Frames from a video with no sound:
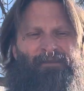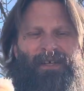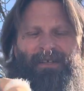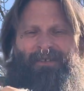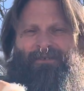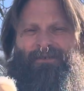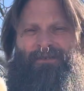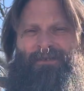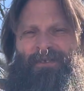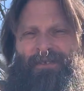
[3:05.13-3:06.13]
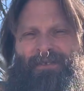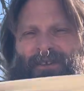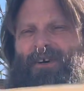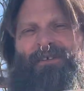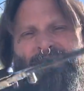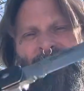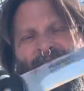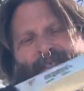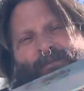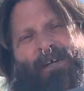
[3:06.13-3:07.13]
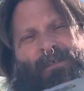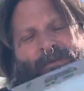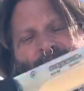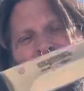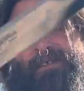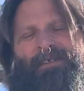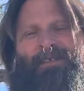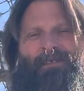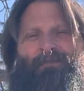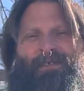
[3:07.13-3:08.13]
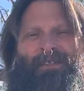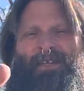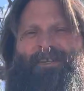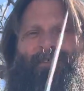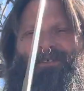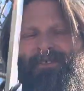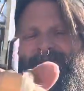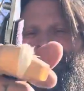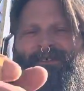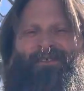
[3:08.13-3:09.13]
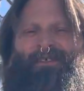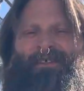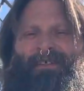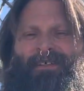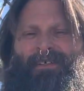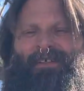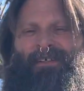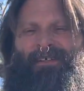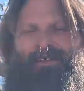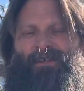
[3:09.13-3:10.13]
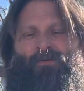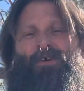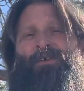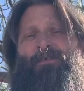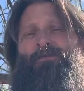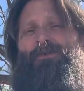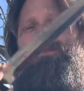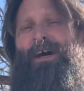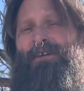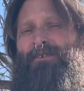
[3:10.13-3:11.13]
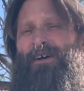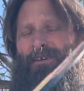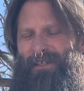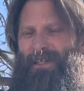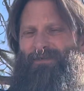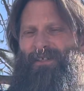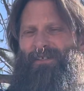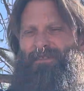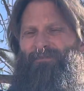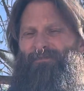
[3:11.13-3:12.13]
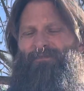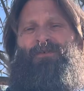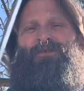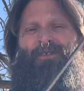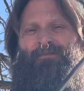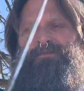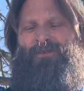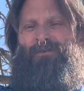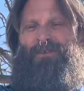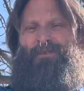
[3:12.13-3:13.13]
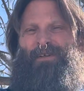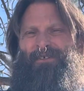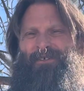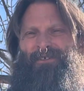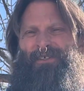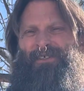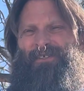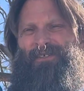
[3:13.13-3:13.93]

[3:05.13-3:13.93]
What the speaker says: handles, and there's all different kinds of price points on these, but they are just a good, one of the few liner lock knives I fully don't worry about or trust.